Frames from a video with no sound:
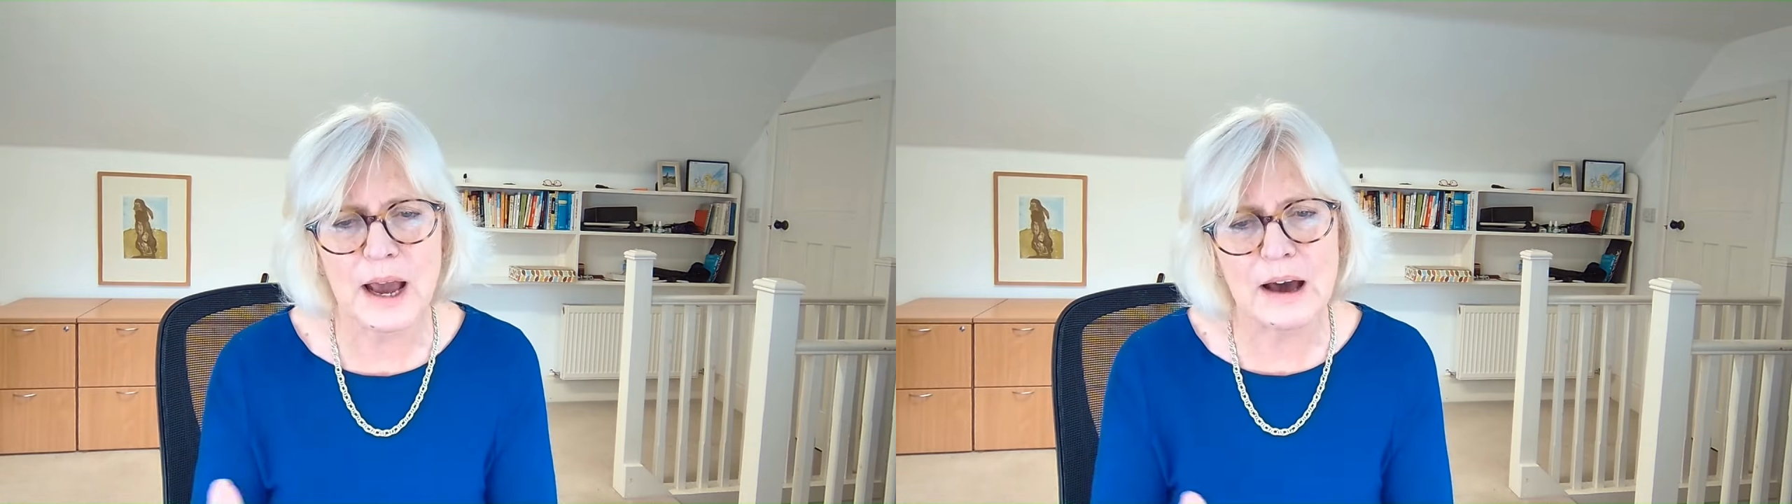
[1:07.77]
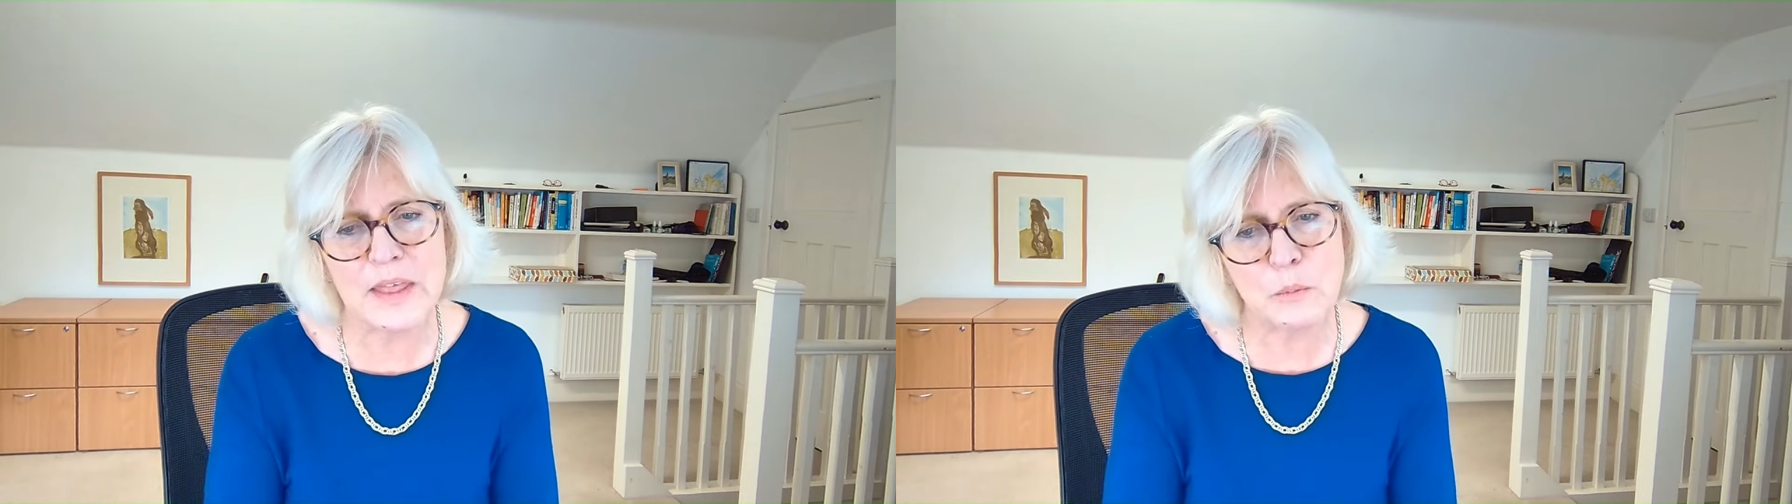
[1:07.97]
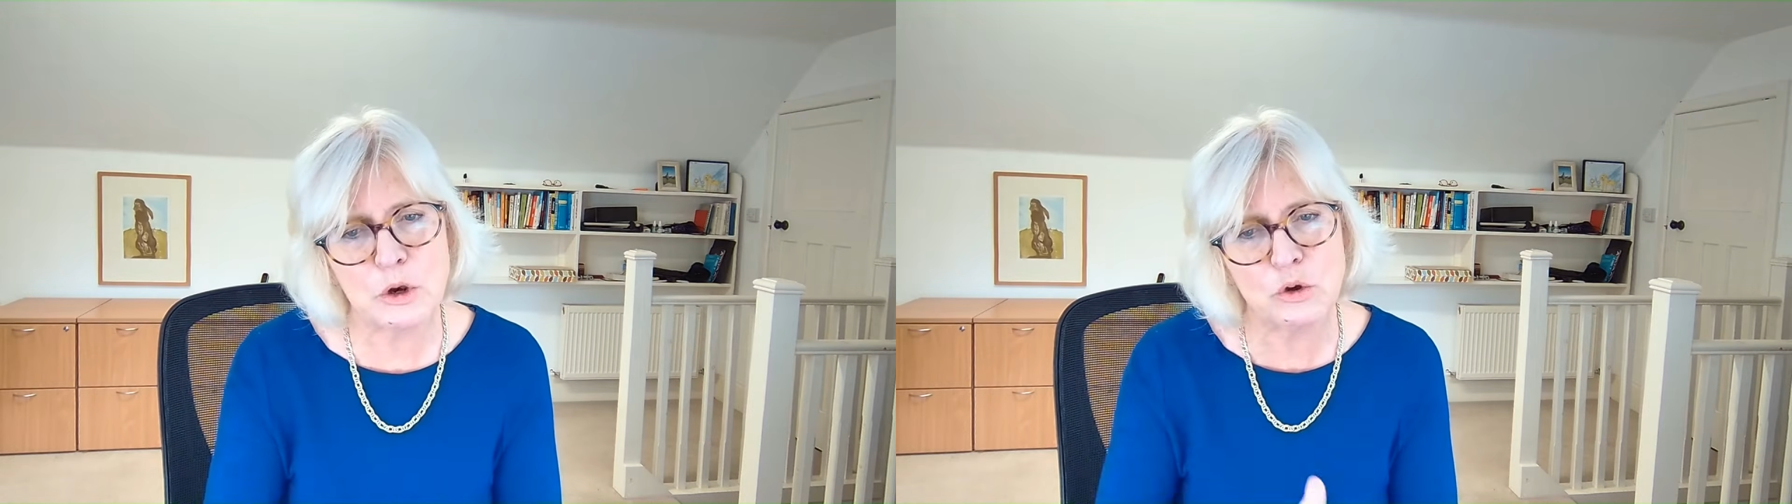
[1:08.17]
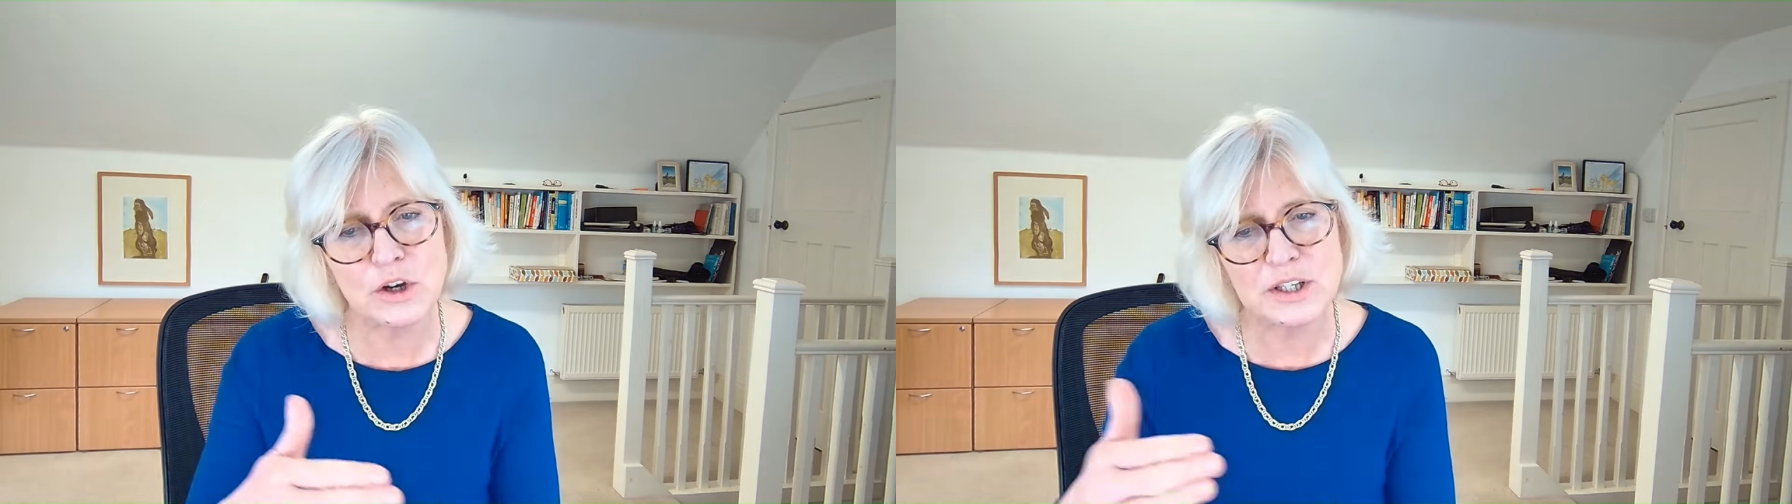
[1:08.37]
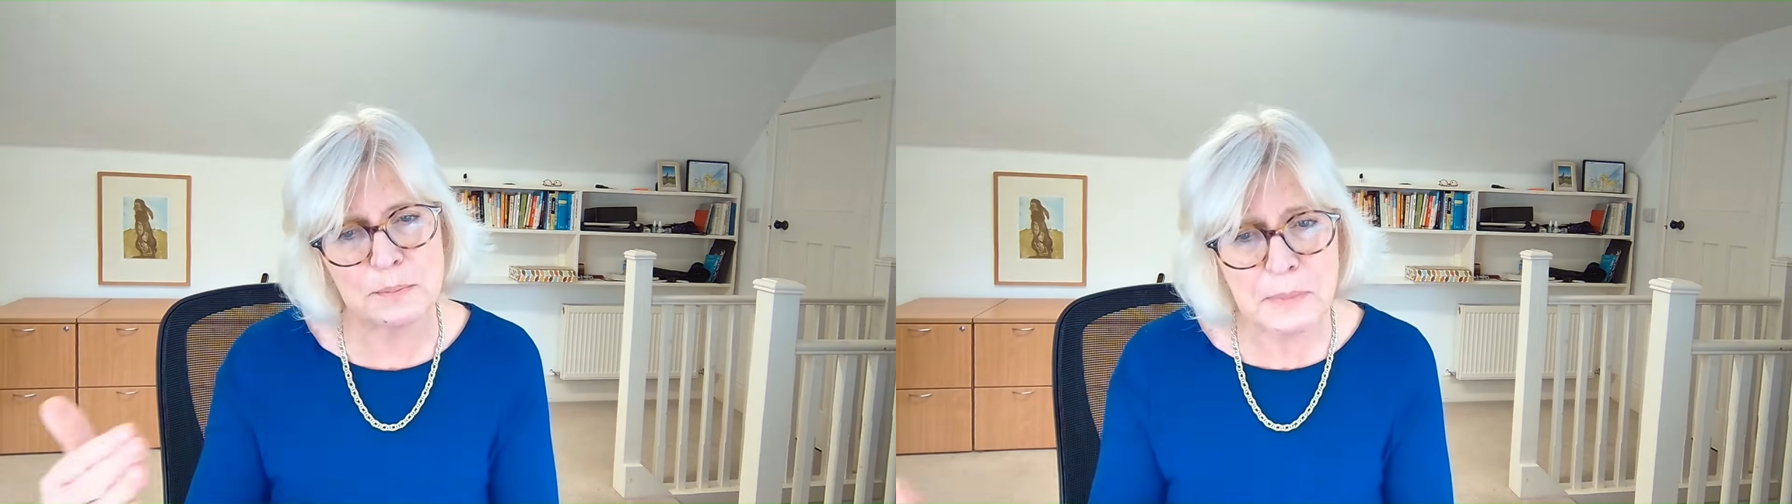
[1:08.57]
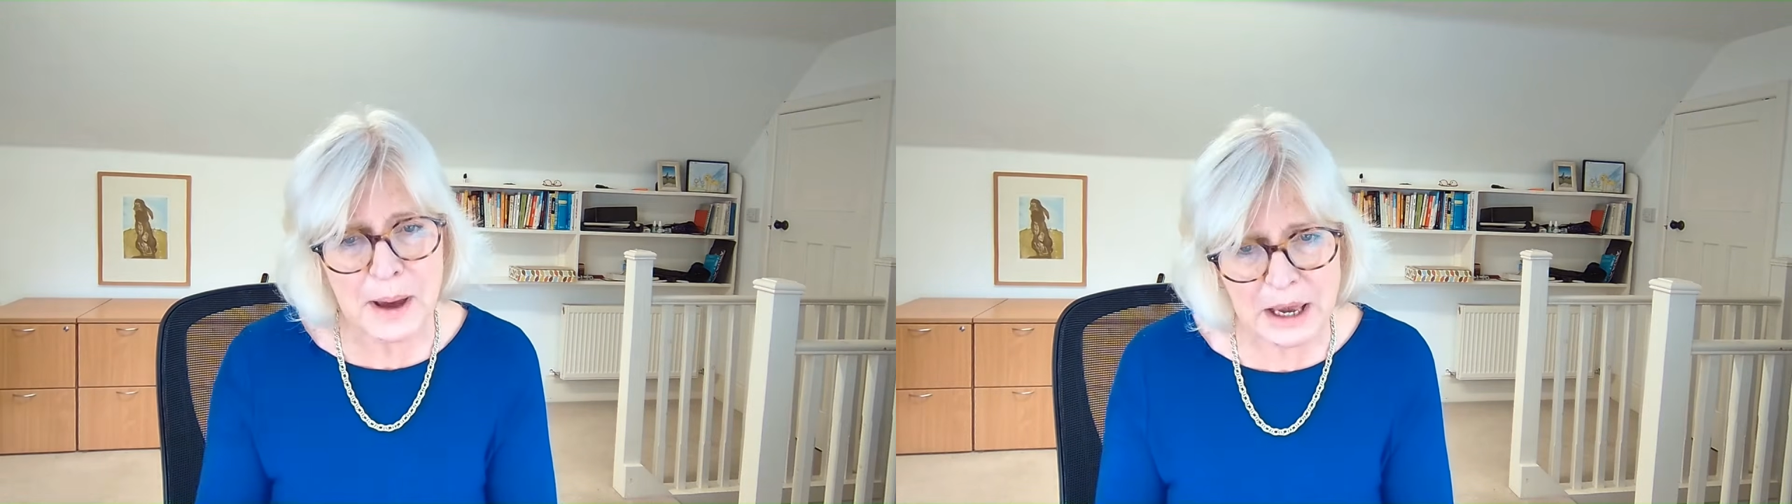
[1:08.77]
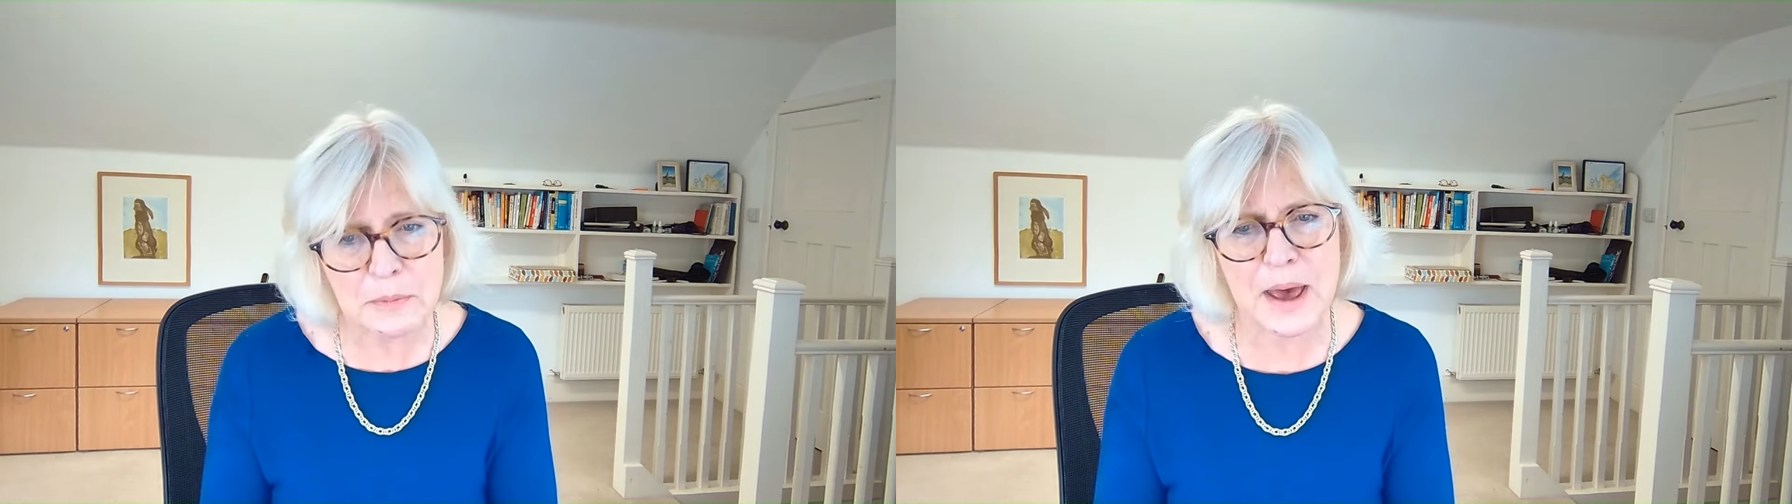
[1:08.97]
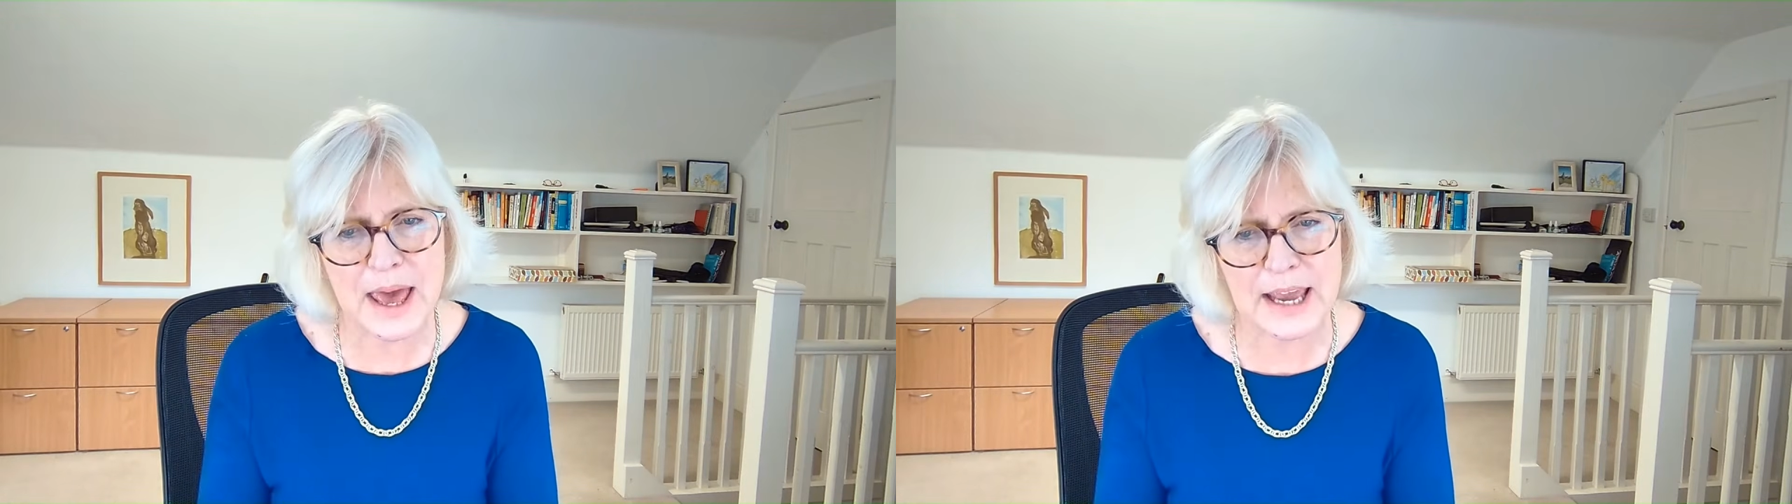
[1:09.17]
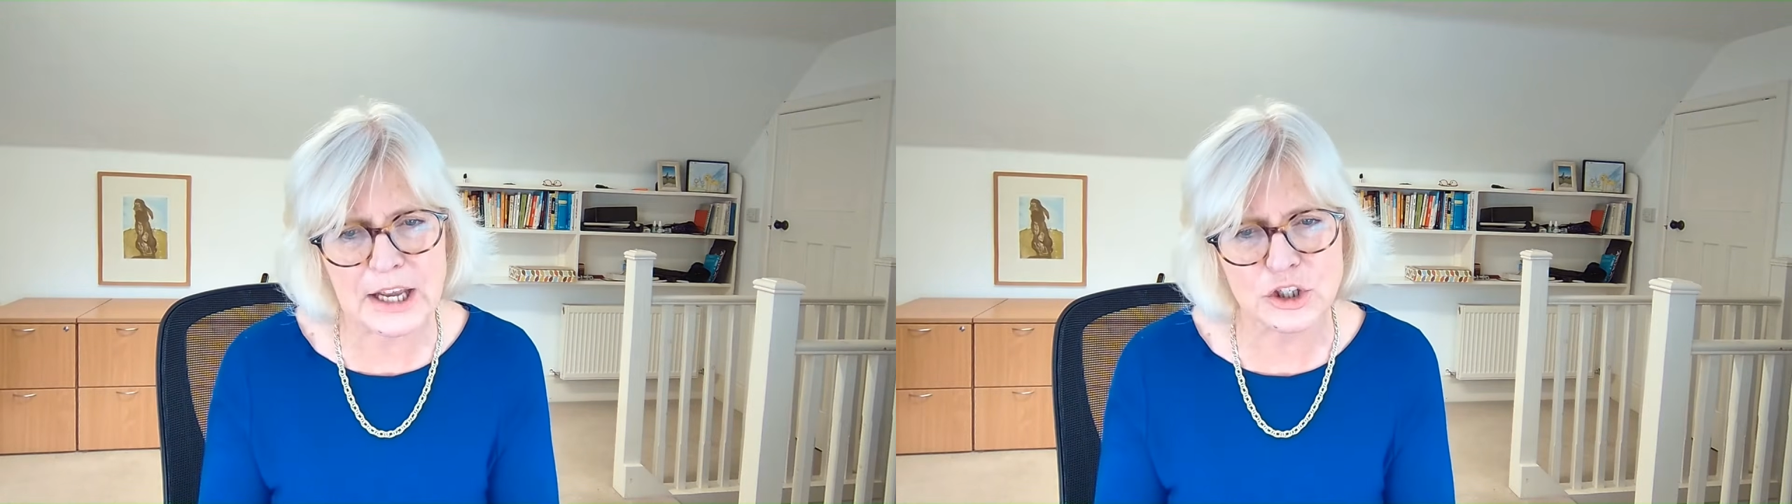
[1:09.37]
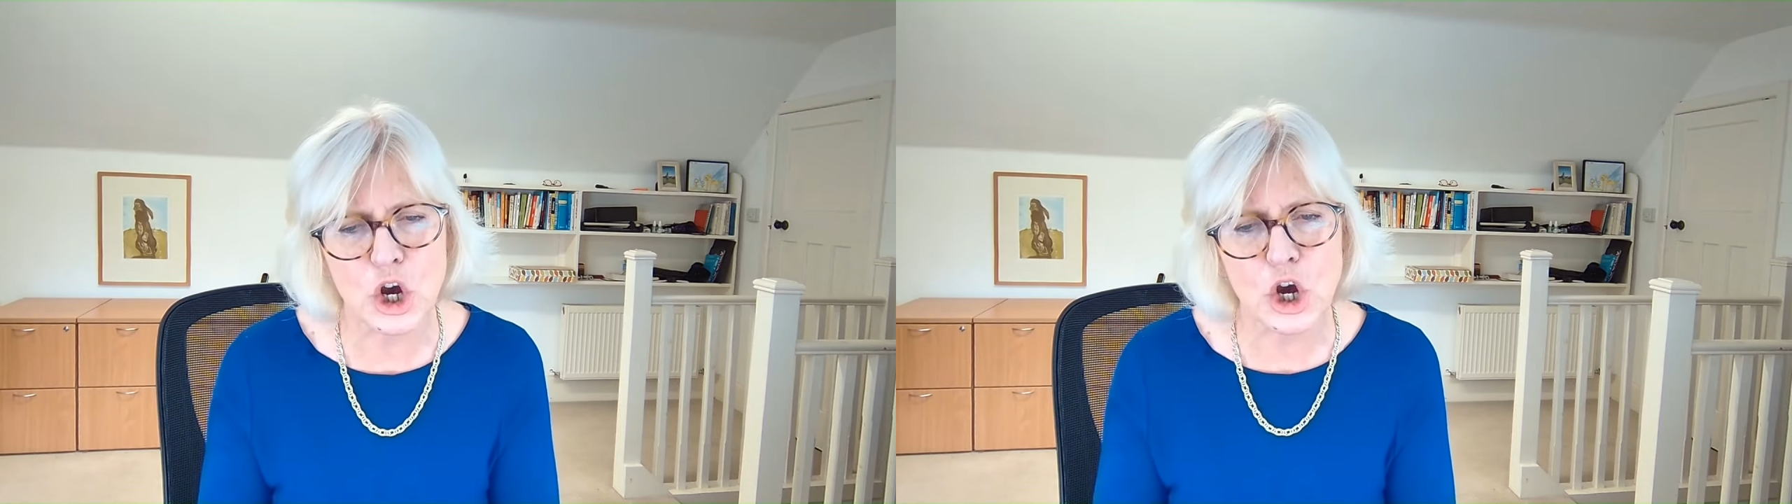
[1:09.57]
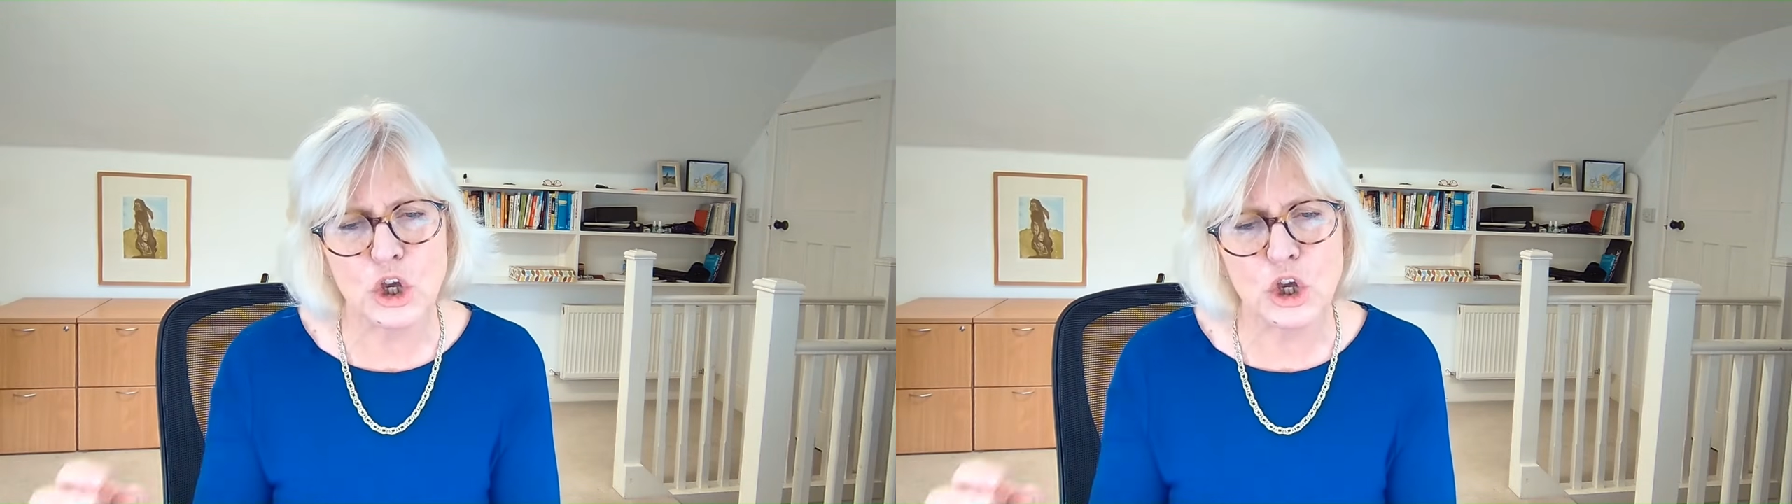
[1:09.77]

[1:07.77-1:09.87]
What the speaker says: And then when you go to the back page,